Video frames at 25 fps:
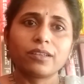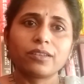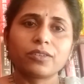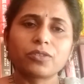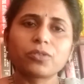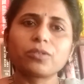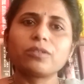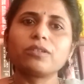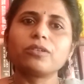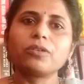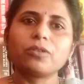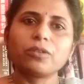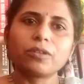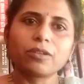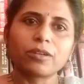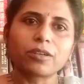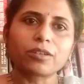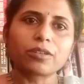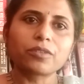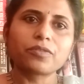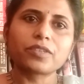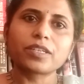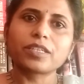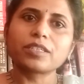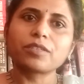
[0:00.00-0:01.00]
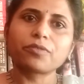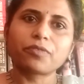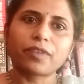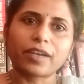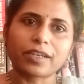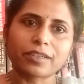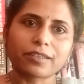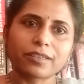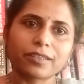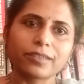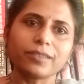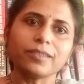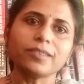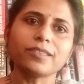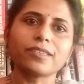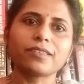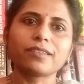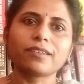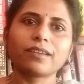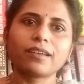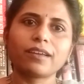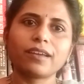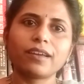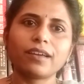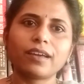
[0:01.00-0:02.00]
So a whole lot of such factors,
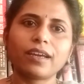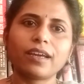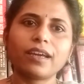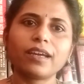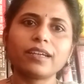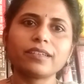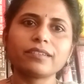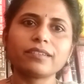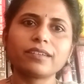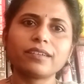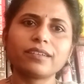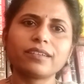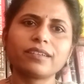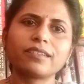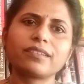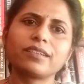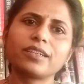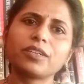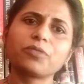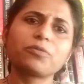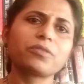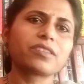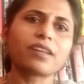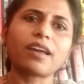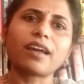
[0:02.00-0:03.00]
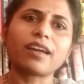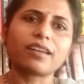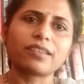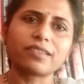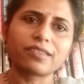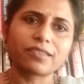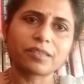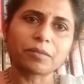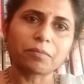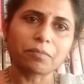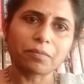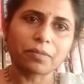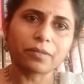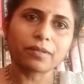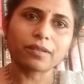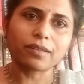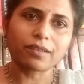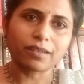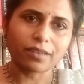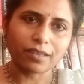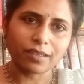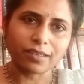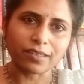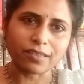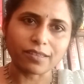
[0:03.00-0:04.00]
and it was as
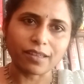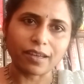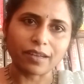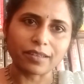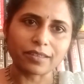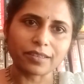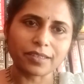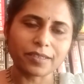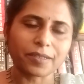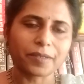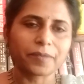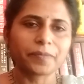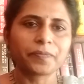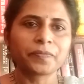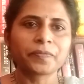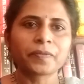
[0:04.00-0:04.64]
simple as that.